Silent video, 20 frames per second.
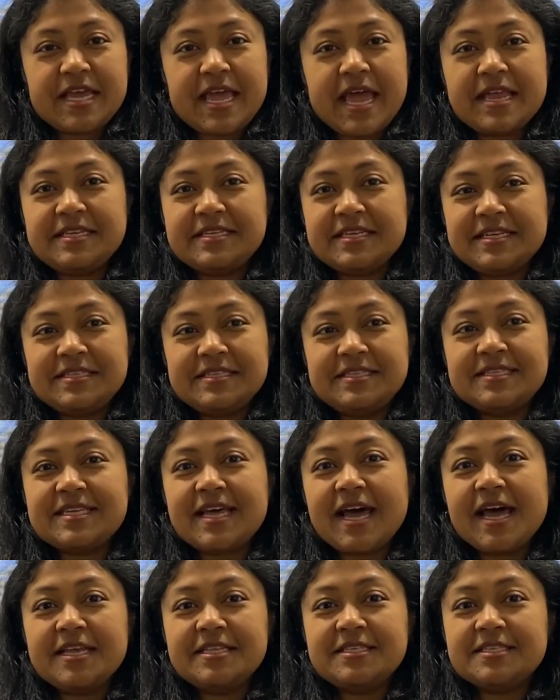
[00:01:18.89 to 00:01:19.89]
And in
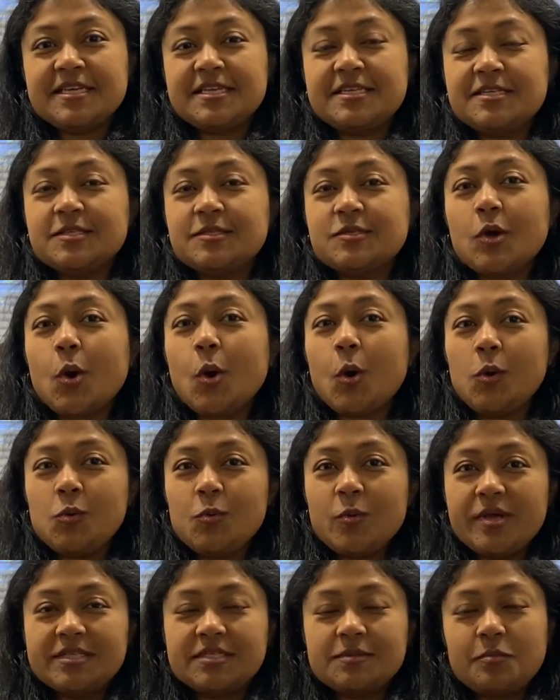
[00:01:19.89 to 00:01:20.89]
science, it is
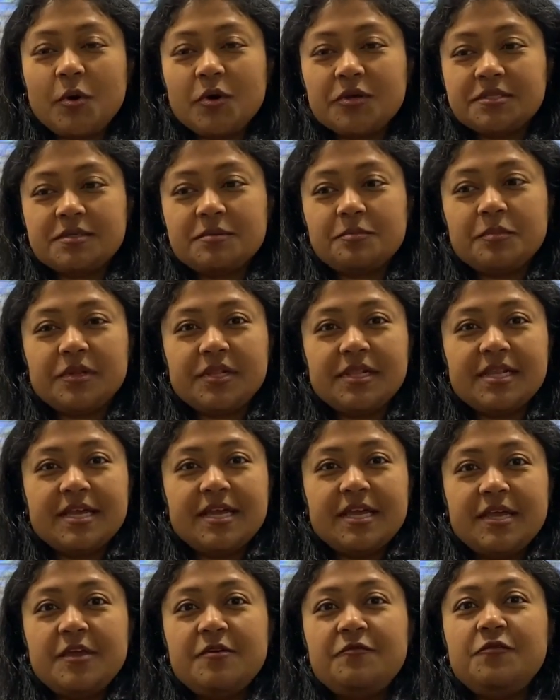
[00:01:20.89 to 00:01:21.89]
always possible,
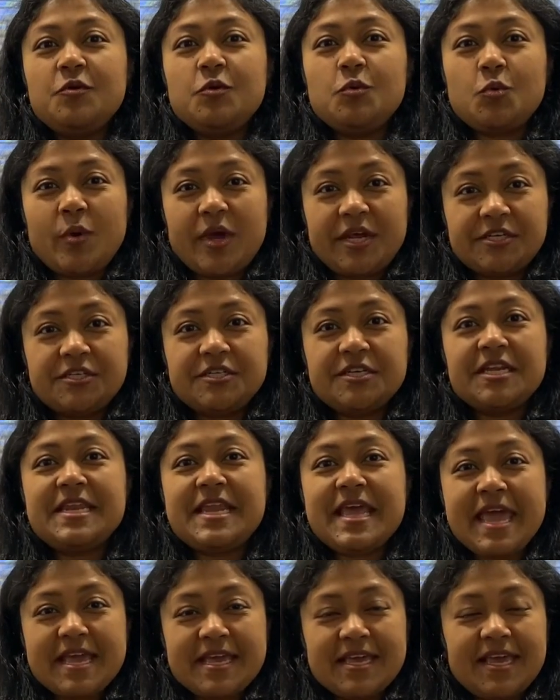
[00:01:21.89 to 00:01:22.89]
if you
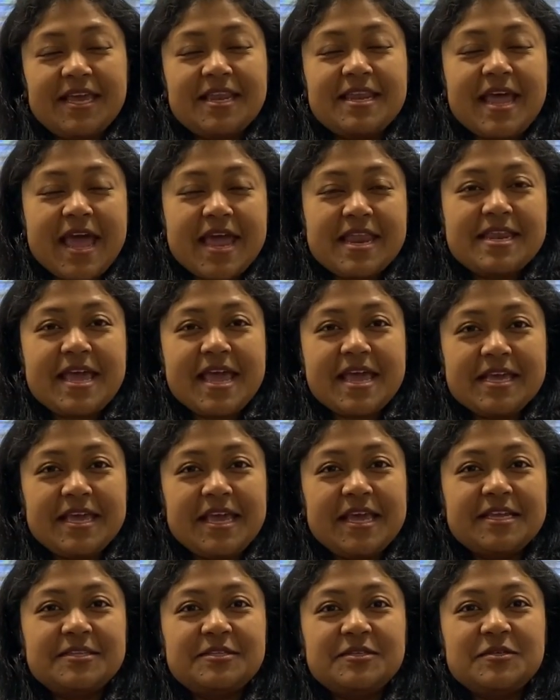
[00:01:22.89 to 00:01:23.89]
question again and
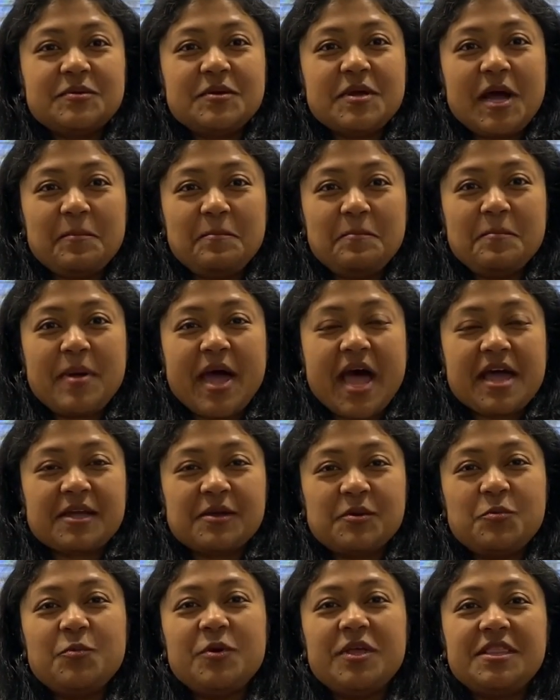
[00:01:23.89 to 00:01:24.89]
again, to come back
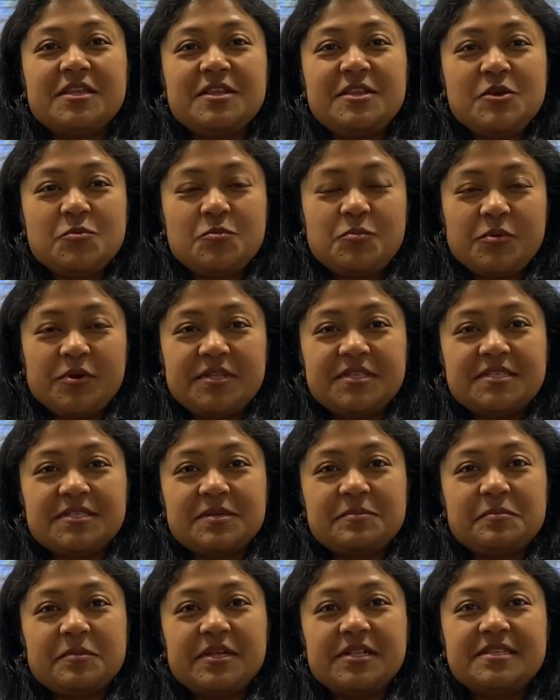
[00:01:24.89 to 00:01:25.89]
with new
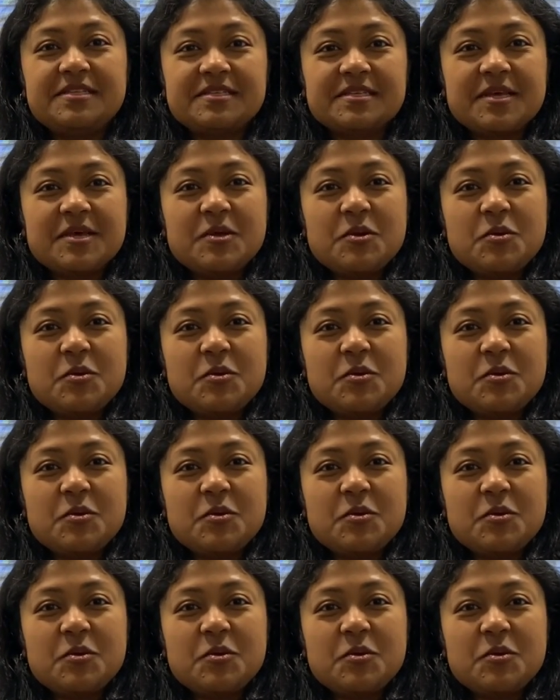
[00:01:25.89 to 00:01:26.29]
principles,